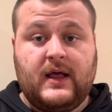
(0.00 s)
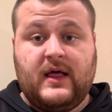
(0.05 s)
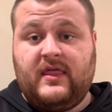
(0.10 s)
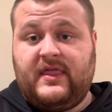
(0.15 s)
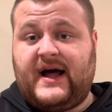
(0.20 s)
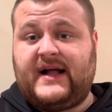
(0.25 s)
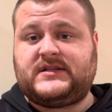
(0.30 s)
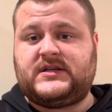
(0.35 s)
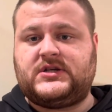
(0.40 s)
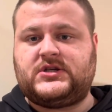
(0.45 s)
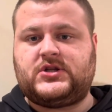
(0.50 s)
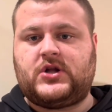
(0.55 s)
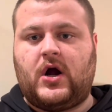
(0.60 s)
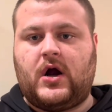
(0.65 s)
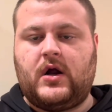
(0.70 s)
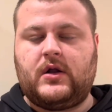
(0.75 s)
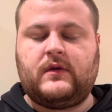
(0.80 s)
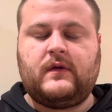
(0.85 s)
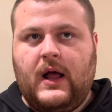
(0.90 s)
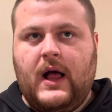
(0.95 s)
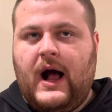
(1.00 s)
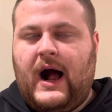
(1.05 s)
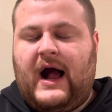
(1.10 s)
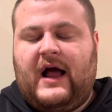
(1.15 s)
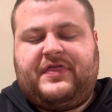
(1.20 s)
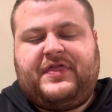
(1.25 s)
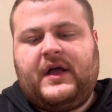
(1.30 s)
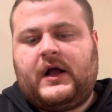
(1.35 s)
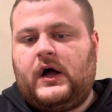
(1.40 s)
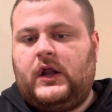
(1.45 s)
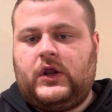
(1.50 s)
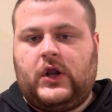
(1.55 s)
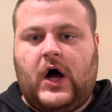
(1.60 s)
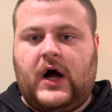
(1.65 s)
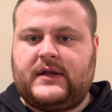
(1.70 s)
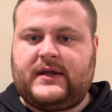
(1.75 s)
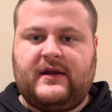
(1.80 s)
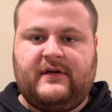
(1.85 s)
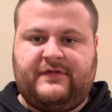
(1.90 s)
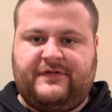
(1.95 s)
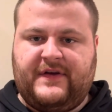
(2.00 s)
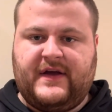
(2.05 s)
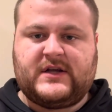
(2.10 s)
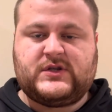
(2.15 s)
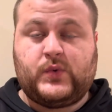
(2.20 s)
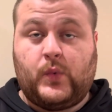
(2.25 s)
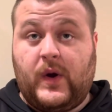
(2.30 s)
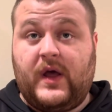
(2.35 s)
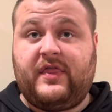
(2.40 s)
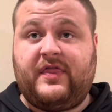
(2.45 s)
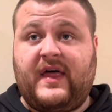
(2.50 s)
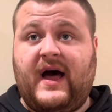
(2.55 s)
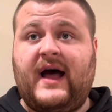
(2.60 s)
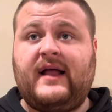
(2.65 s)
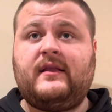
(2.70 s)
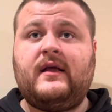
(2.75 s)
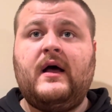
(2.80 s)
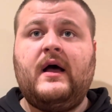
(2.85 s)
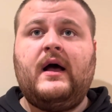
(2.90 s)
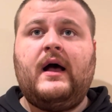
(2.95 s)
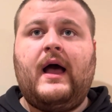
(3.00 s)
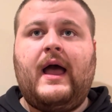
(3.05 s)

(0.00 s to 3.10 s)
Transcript: That's a start. I think a lot can fix with that.